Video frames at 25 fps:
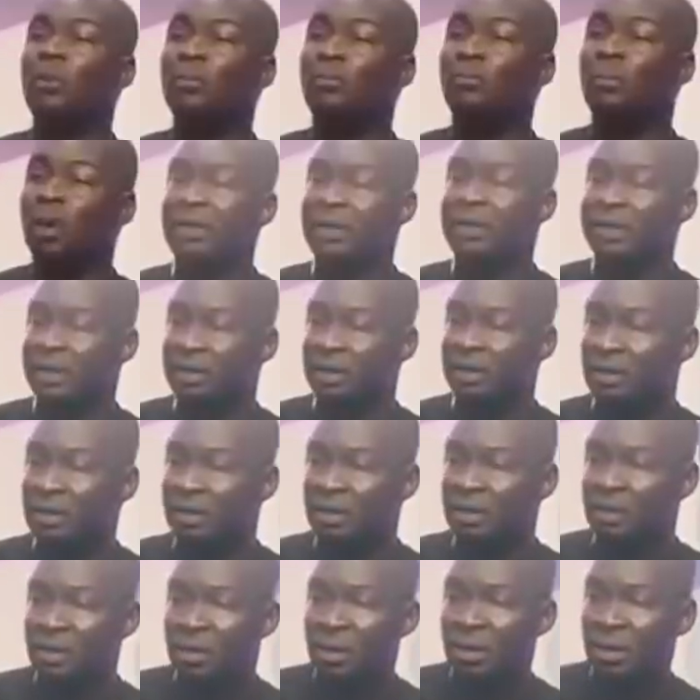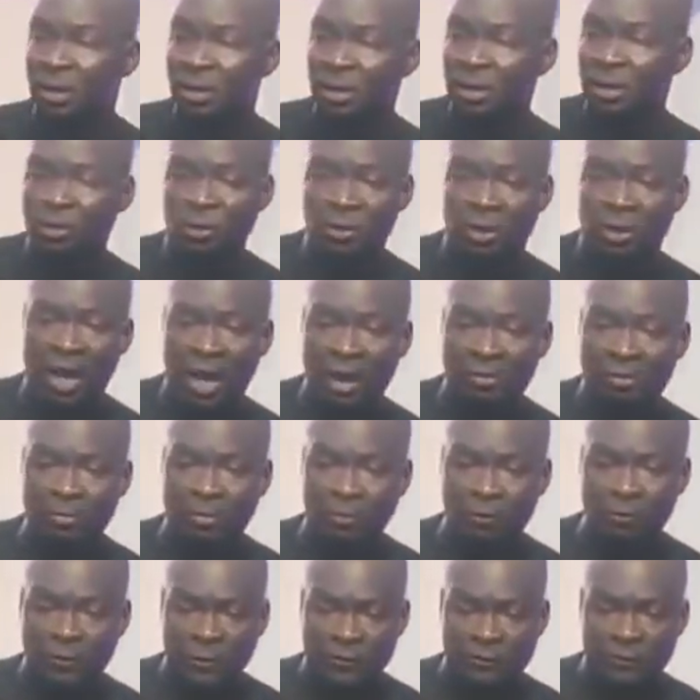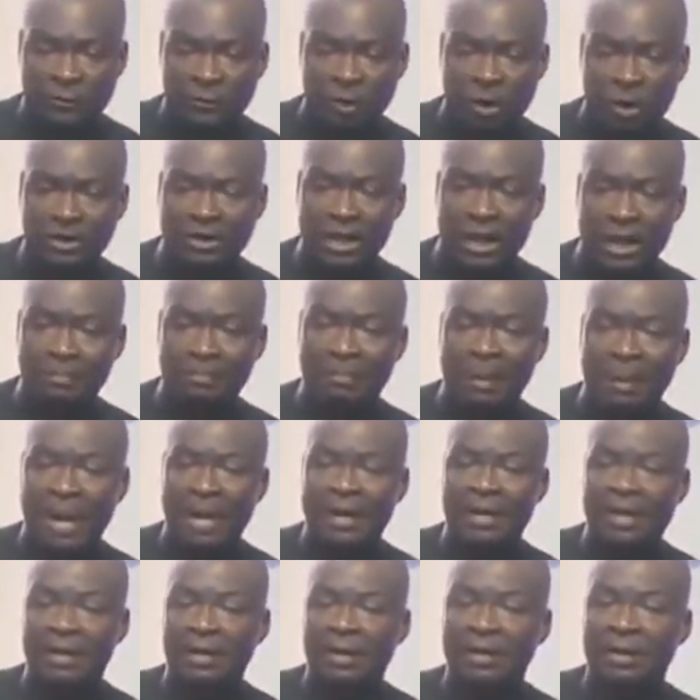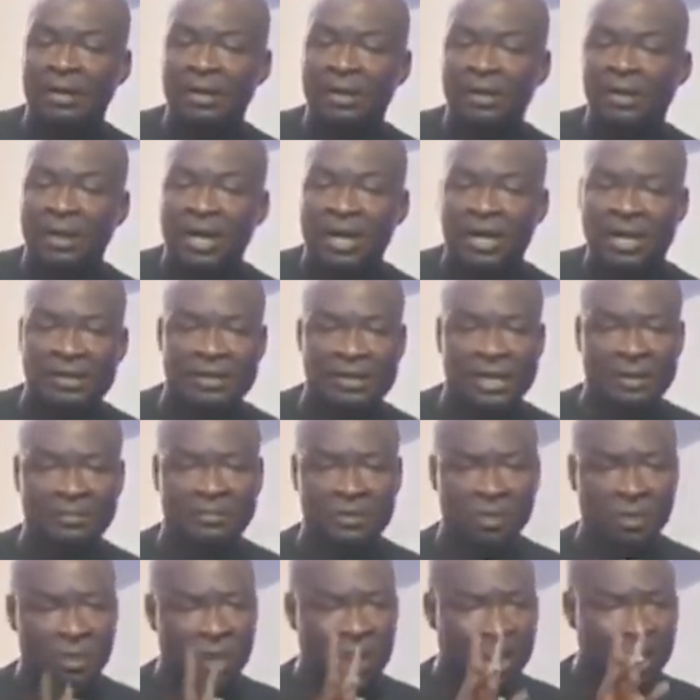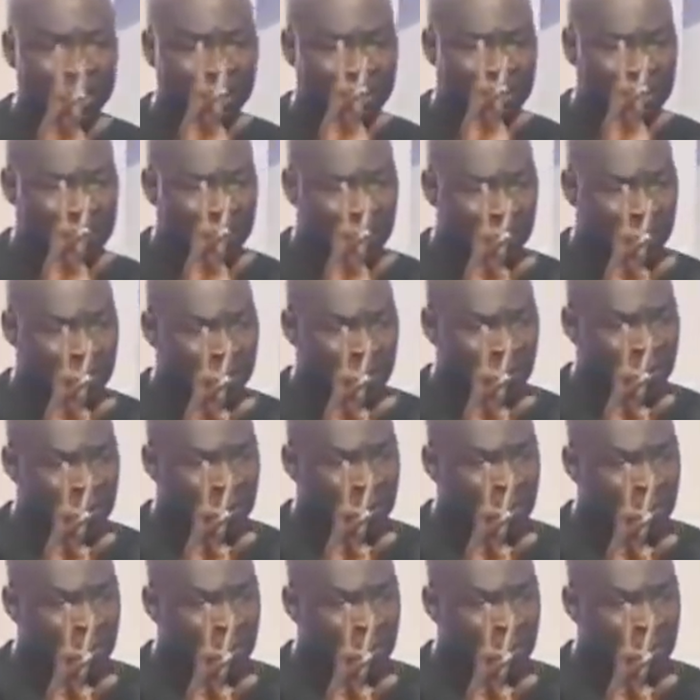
of your body, you can move it front and back, except your eyes.